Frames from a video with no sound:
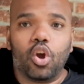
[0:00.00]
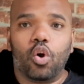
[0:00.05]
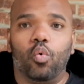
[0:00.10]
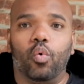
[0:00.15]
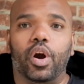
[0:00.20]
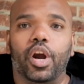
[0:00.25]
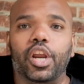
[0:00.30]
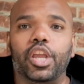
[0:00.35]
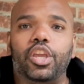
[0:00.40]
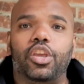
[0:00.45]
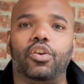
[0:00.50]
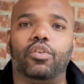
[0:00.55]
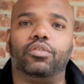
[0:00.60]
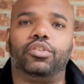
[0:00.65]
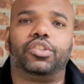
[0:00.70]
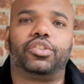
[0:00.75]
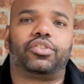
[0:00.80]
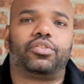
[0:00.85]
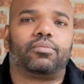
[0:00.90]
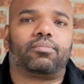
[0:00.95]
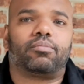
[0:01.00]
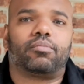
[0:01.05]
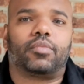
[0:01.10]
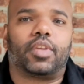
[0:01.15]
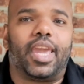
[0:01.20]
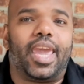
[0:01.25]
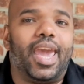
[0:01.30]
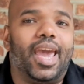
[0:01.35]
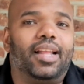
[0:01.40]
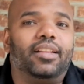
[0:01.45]
where you just
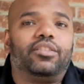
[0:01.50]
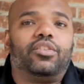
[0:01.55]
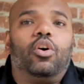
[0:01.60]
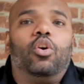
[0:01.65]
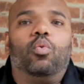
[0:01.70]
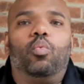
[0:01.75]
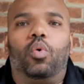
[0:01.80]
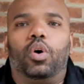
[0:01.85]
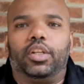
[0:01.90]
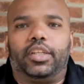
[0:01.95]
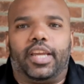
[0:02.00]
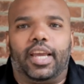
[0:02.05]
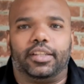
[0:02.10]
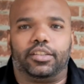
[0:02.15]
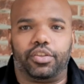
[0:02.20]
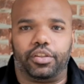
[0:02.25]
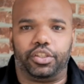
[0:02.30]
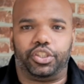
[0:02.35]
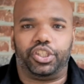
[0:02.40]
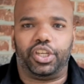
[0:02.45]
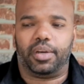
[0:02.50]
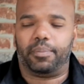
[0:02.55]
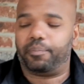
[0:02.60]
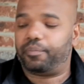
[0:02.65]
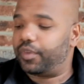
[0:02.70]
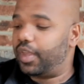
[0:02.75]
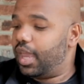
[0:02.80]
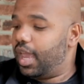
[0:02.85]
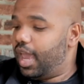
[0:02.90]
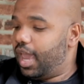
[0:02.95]
can't or won't get to the gym.